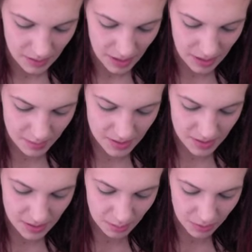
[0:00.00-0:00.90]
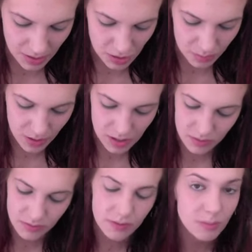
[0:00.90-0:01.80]
And I'm using the blush for
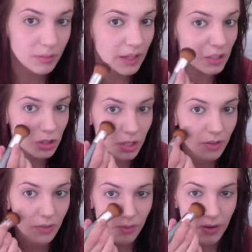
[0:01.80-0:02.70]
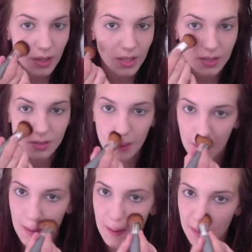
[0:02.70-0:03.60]
this.
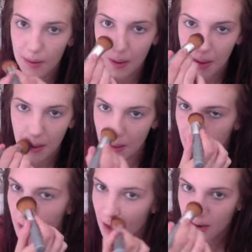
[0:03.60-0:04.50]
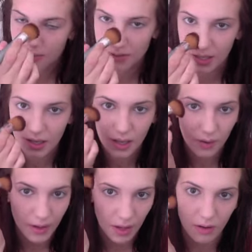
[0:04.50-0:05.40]
And I'm just kind of
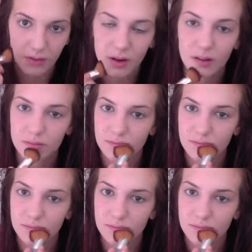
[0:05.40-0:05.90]
going over